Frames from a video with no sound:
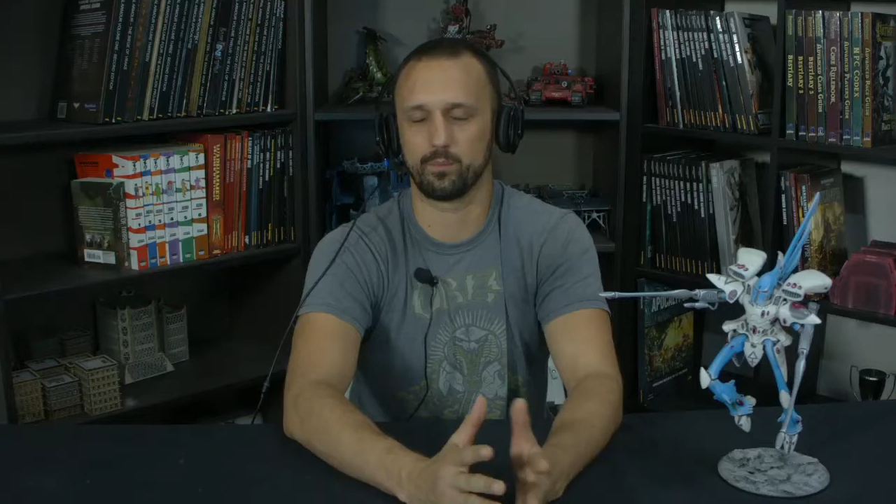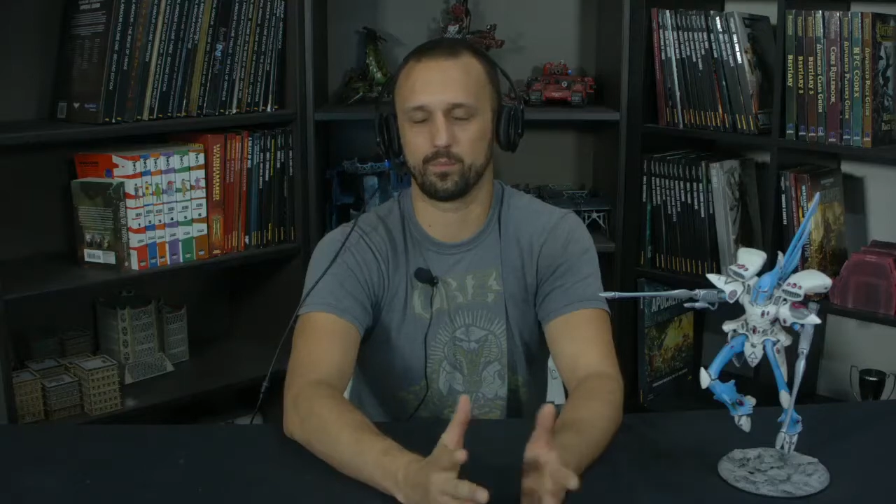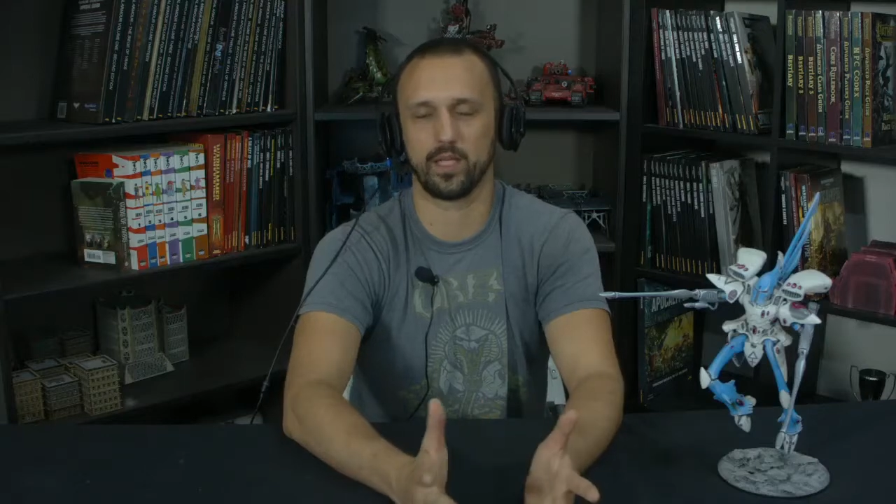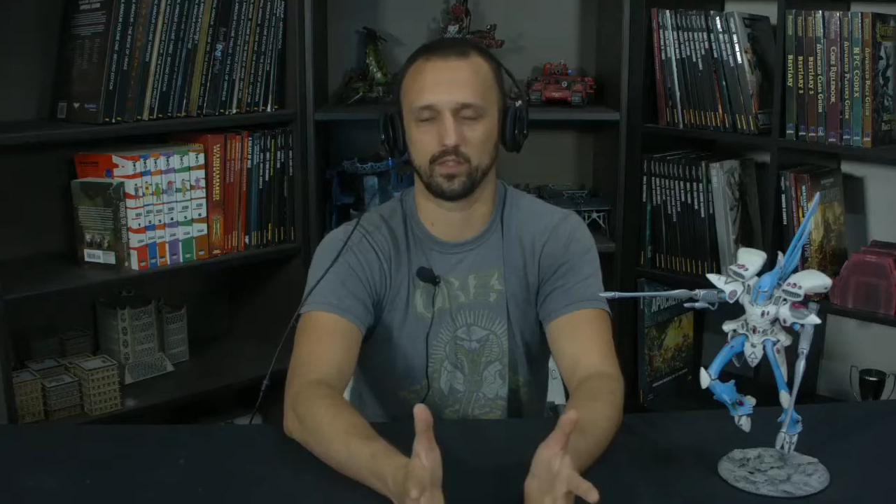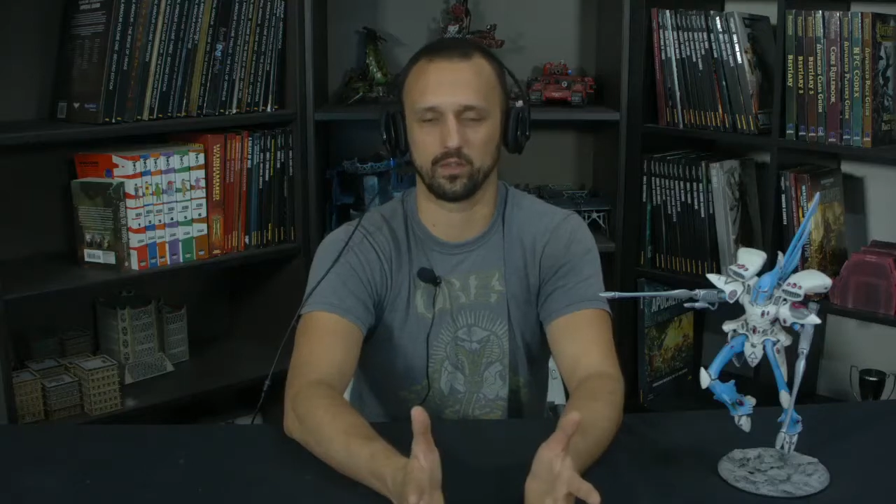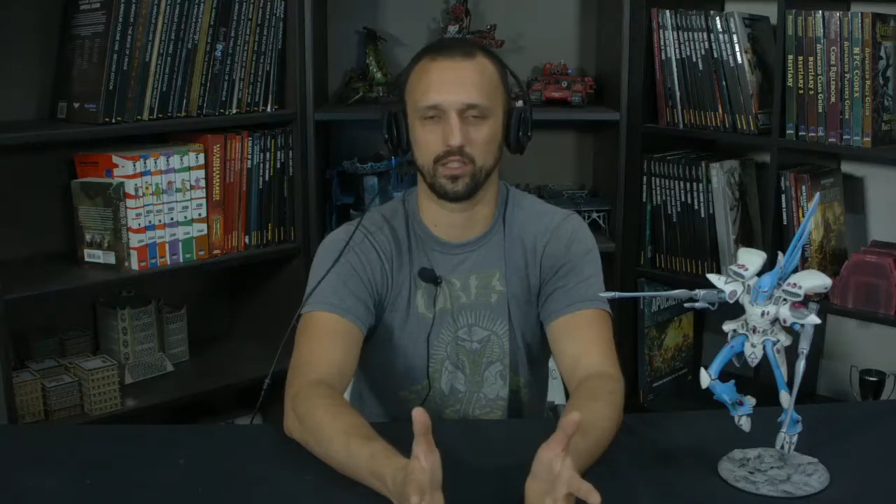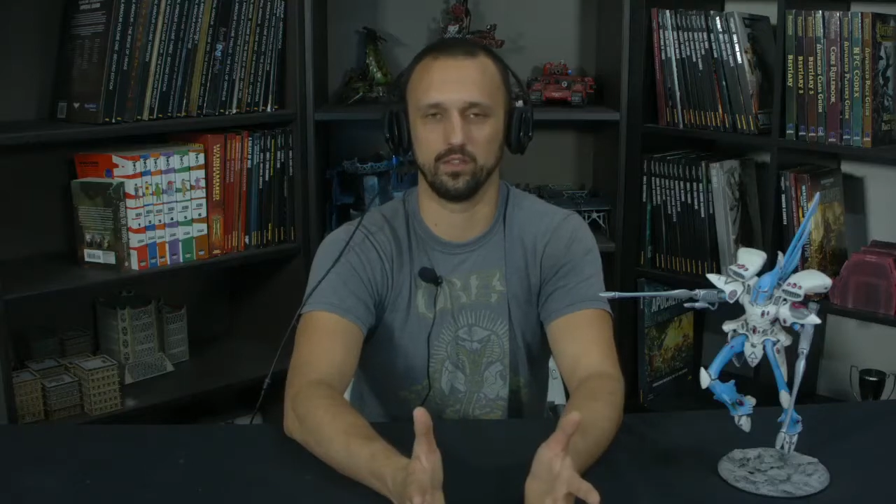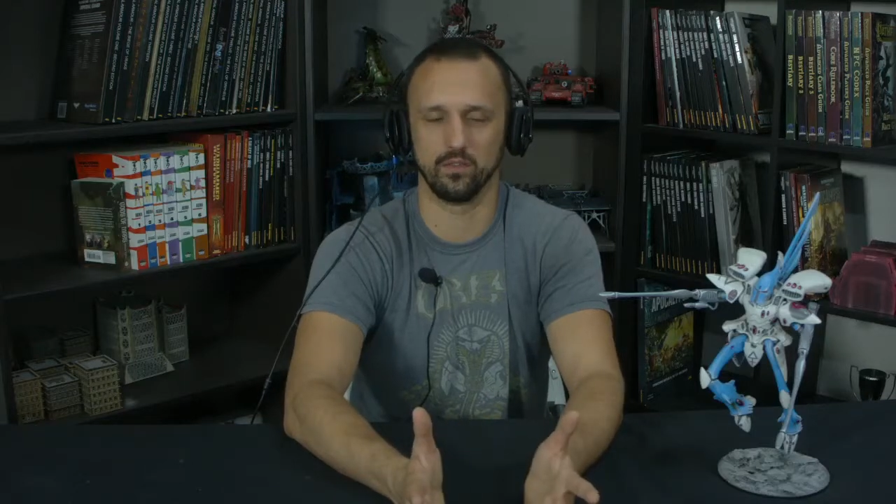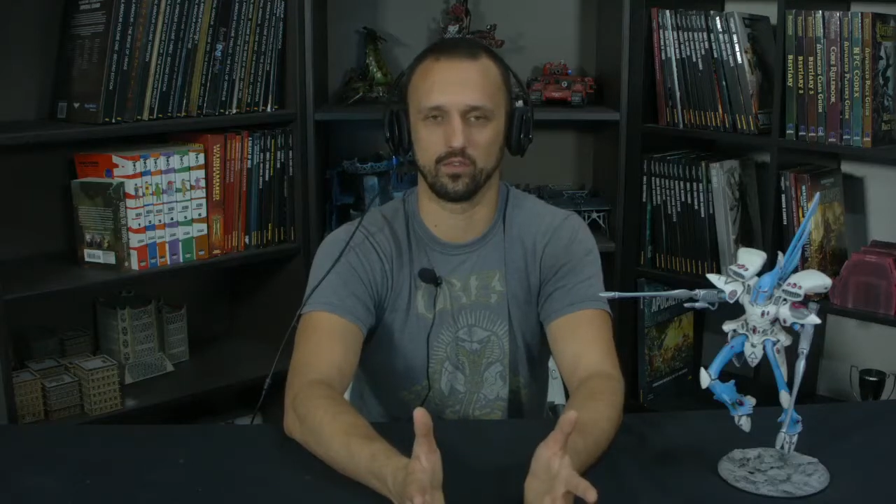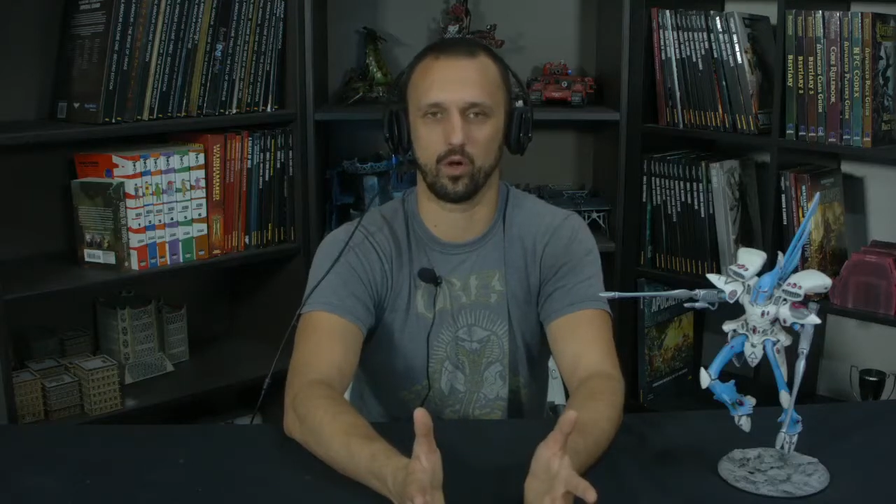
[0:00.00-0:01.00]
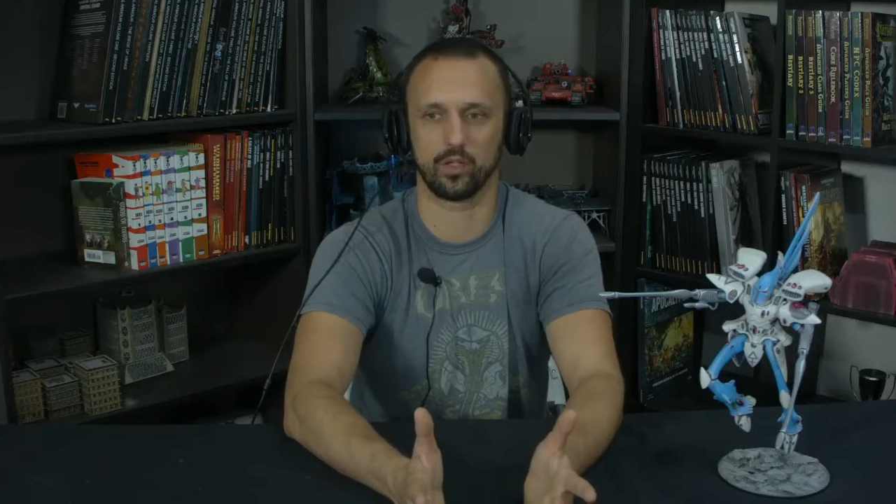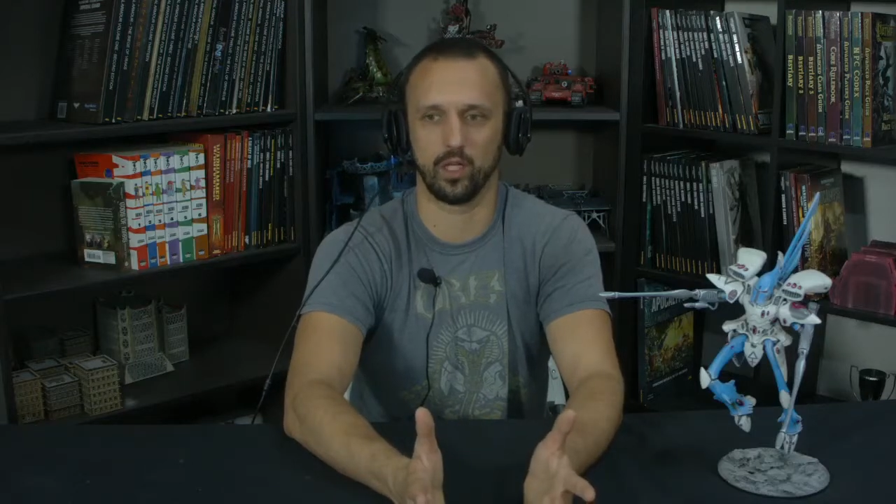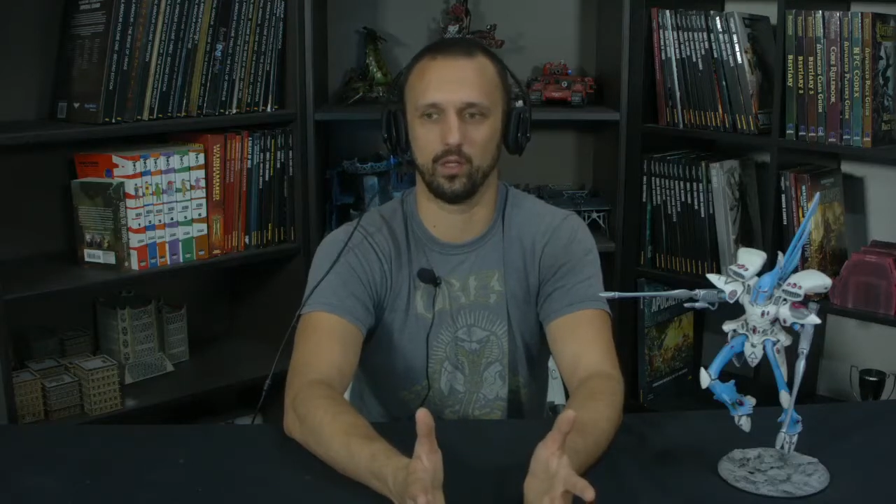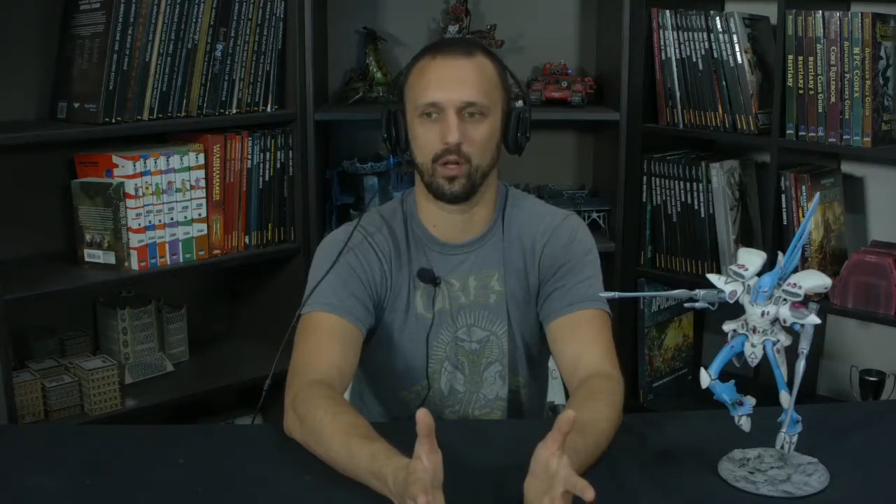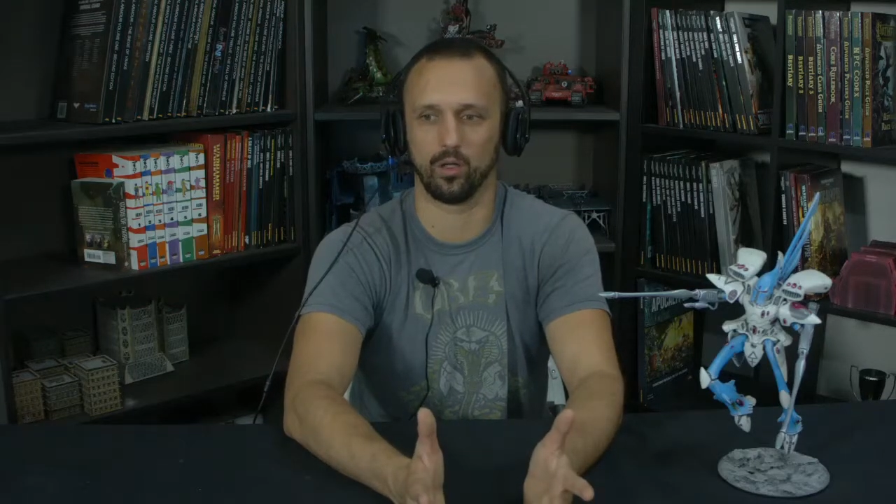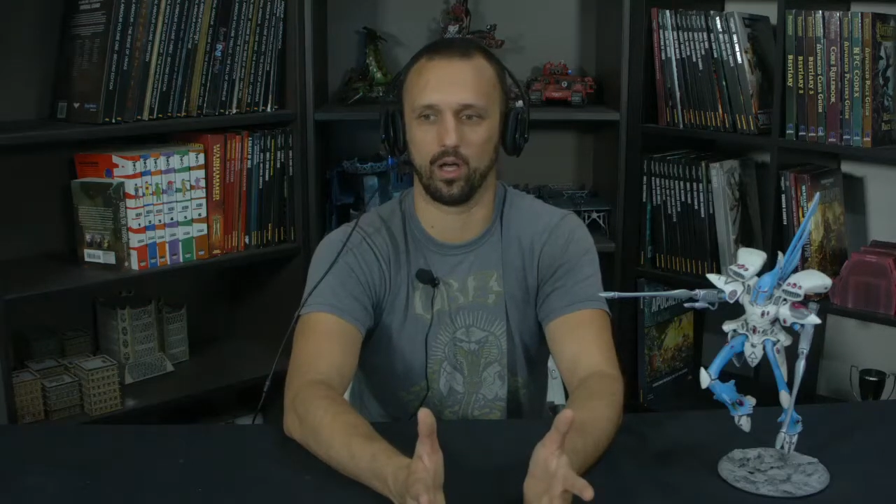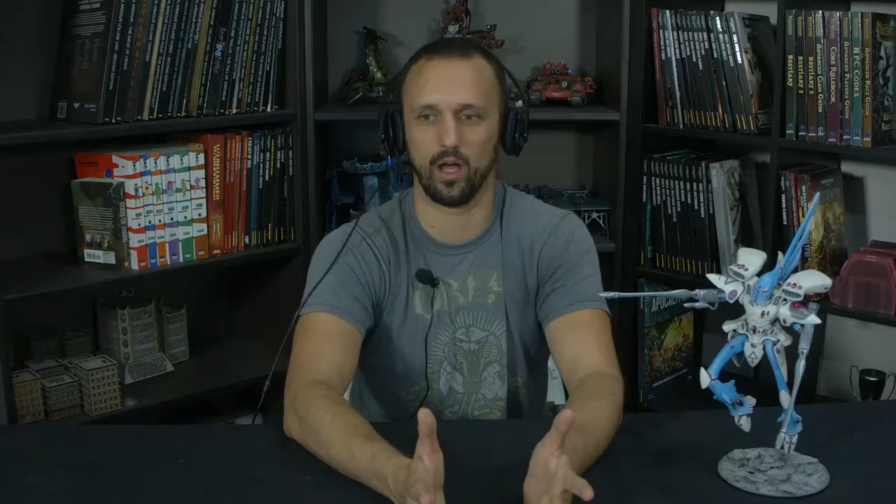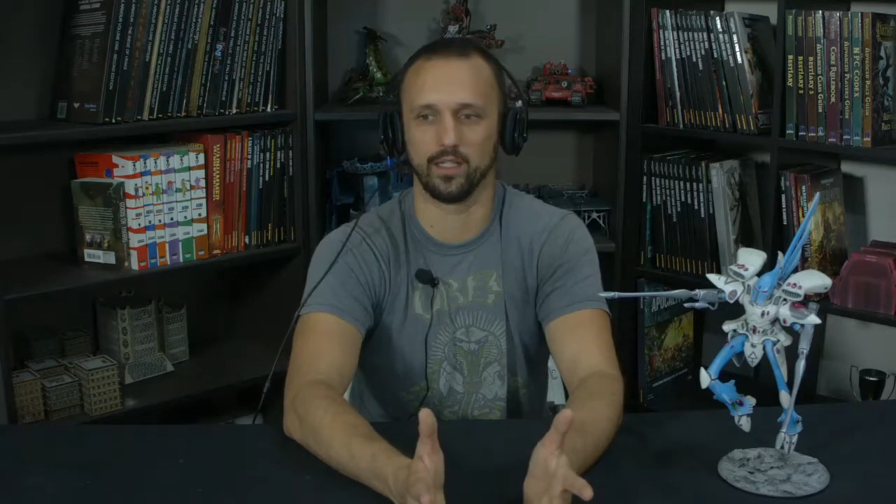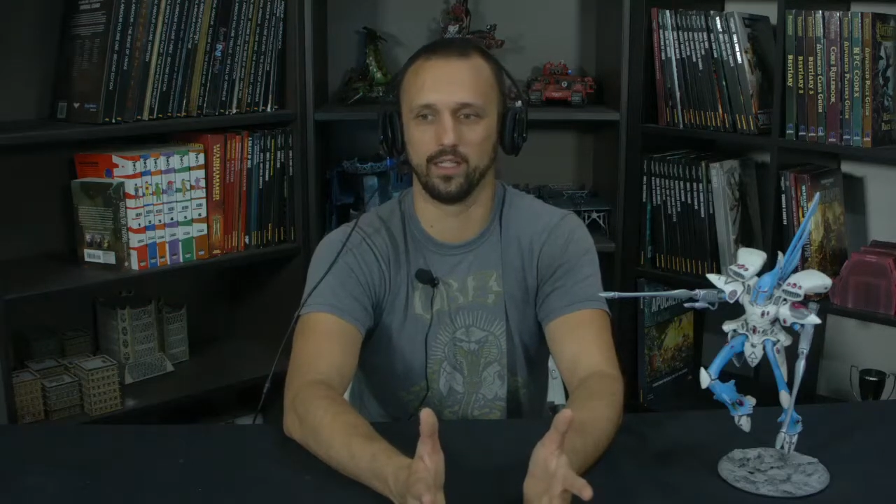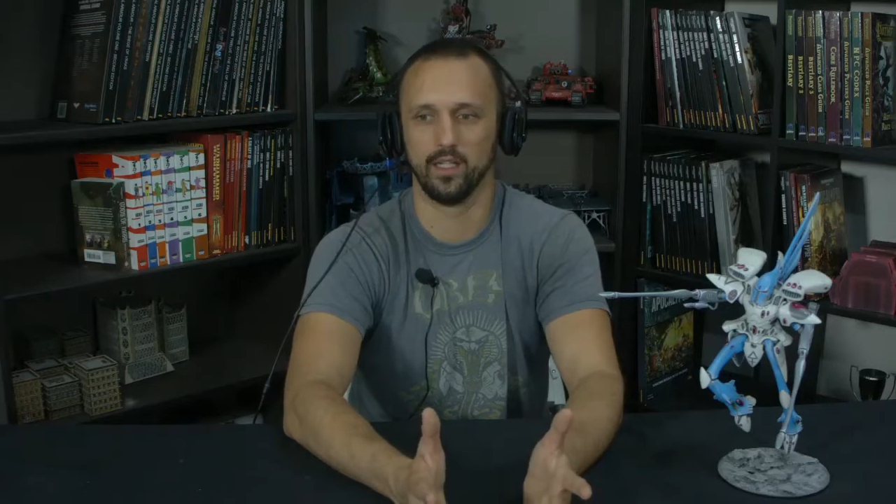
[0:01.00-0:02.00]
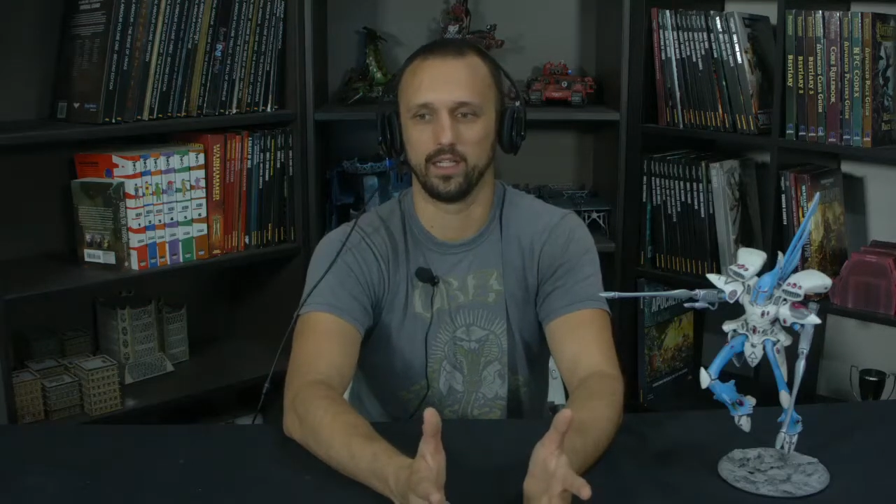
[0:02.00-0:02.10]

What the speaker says: basically Dark Eldar line,